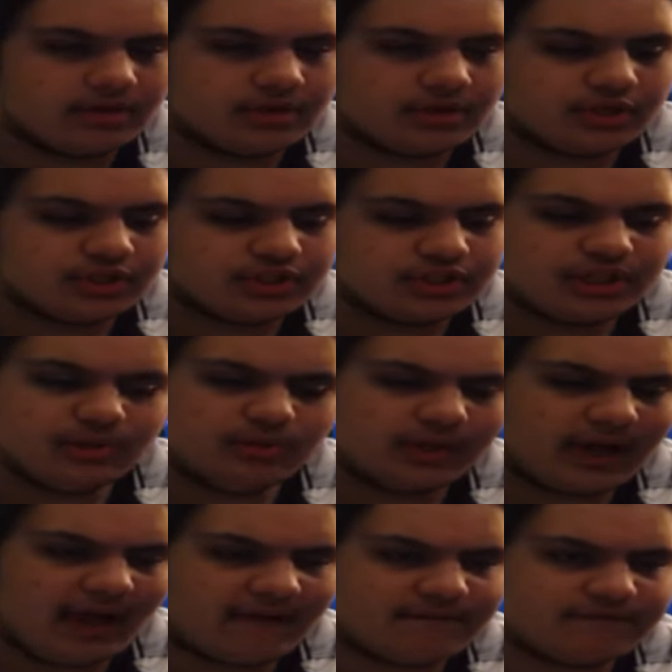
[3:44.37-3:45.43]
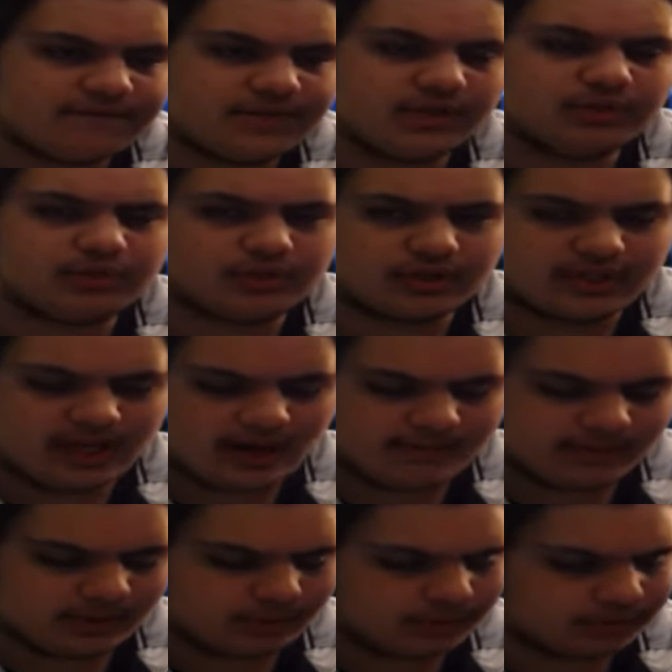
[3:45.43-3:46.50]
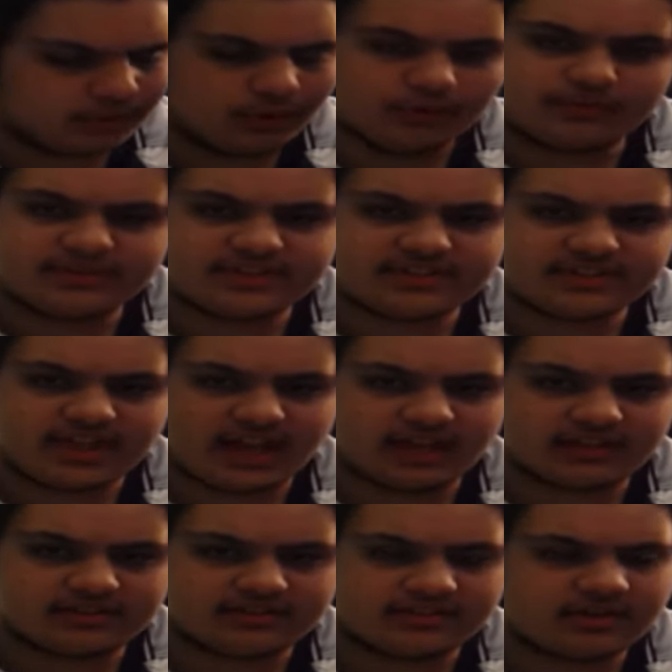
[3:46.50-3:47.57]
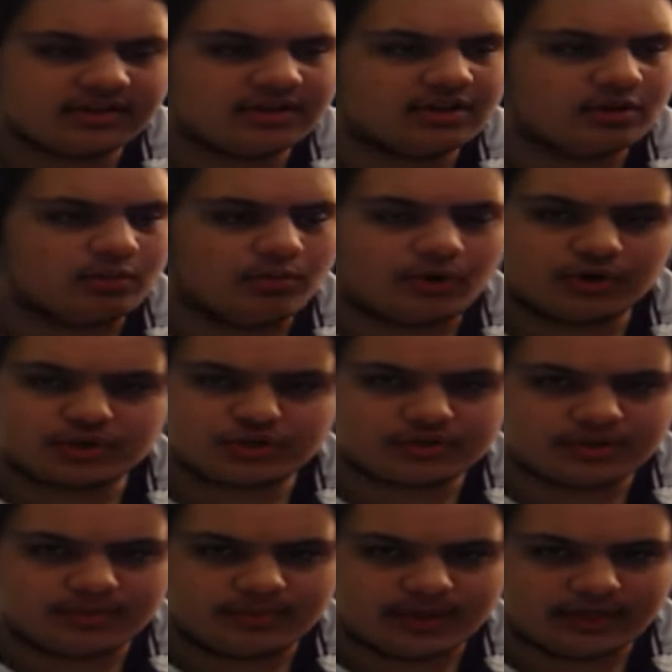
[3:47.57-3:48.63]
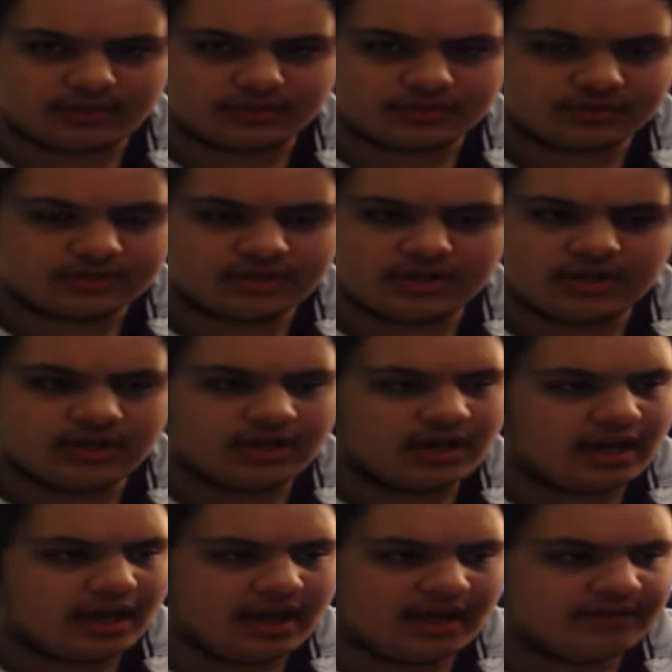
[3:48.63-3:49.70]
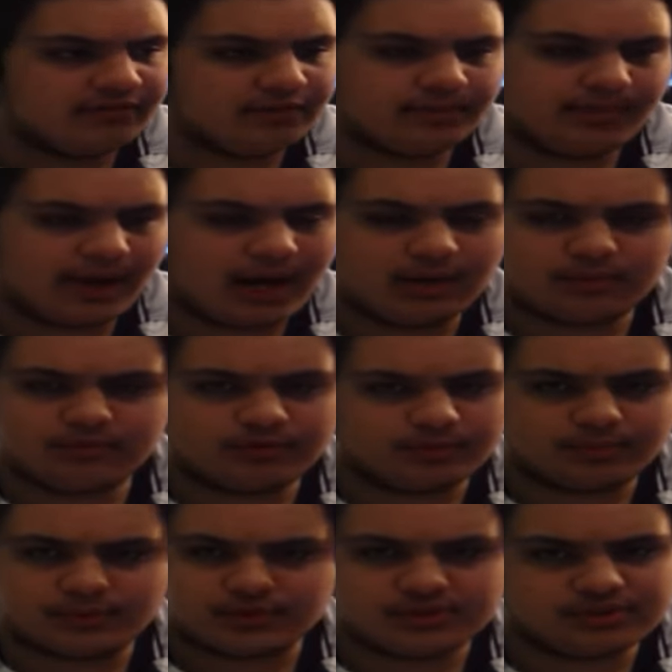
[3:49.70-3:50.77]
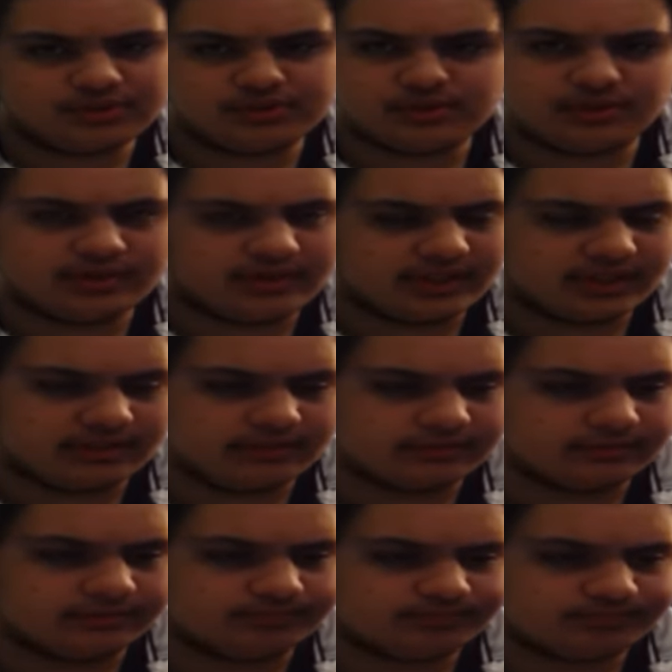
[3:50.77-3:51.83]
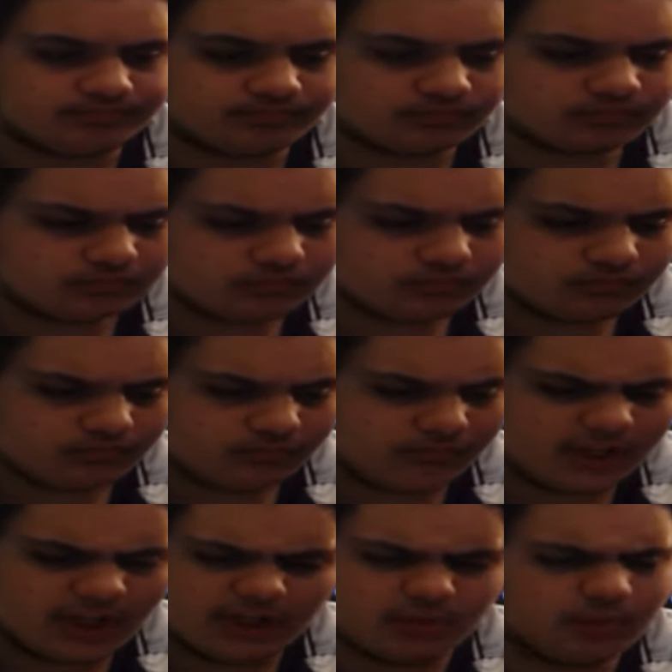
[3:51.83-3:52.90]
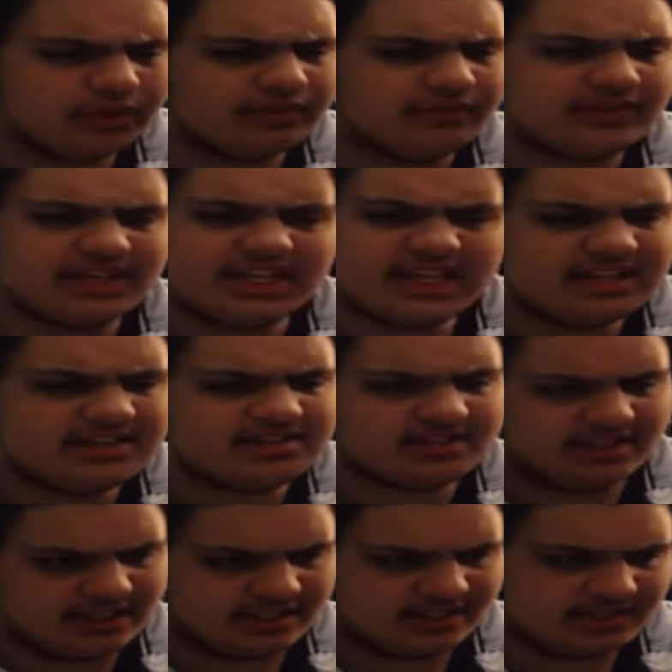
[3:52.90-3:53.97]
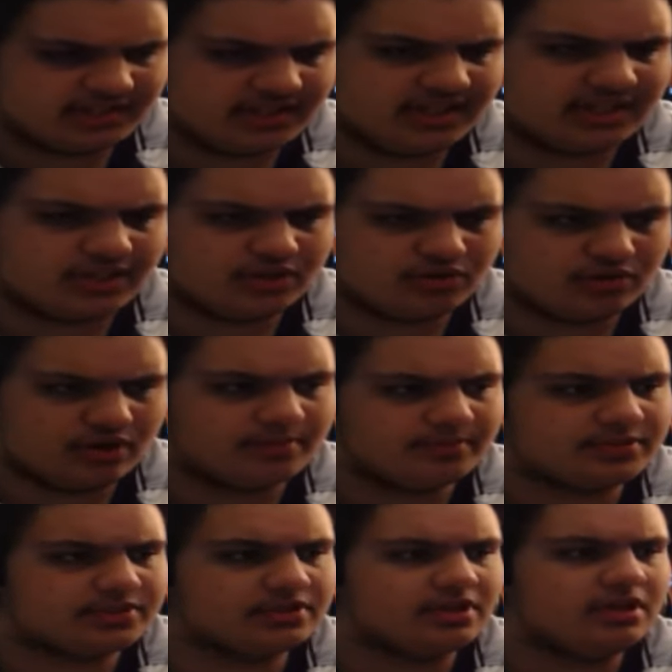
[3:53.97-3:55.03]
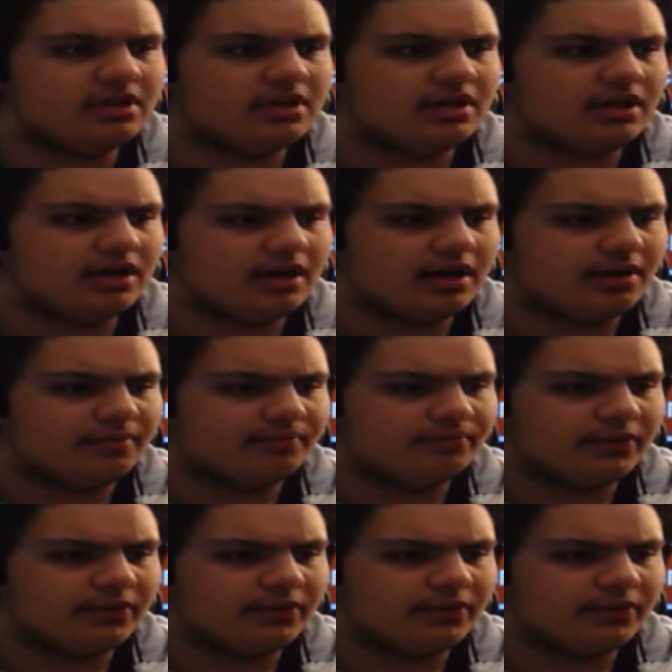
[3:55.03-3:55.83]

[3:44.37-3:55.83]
She would have filled her cabinet with Goldman Sachs, Wall Street bankers, every powerful person you could think of. It would have easily exceeded Trump's the